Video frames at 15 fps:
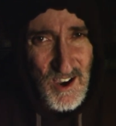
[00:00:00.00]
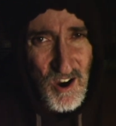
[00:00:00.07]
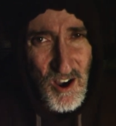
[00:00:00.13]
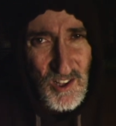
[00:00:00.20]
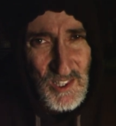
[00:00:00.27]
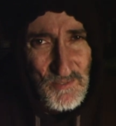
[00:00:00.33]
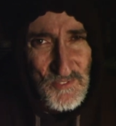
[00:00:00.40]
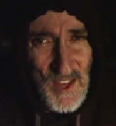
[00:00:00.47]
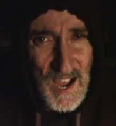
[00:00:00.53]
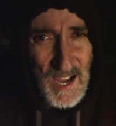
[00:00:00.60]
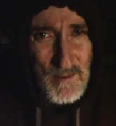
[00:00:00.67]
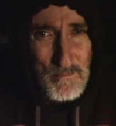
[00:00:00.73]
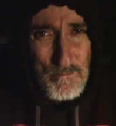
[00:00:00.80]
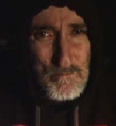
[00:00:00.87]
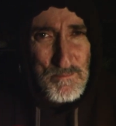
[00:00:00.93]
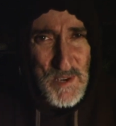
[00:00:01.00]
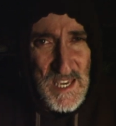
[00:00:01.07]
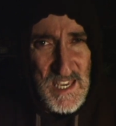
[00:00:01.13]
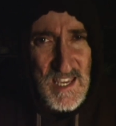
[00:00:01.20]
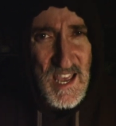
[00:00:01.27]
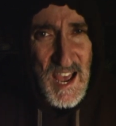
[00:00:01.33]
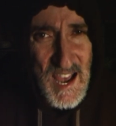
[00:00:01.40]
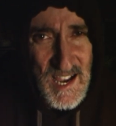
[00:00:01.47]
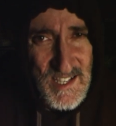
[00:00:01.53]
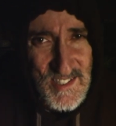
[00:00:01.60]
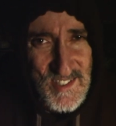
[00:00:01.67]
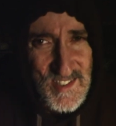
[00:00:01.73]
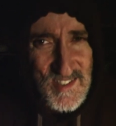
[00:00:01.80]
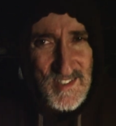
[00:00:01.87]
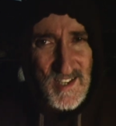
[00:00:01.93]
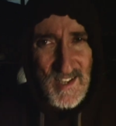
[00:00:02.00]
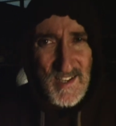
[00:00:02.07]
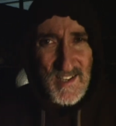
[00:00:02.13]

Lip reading: all of that, BS.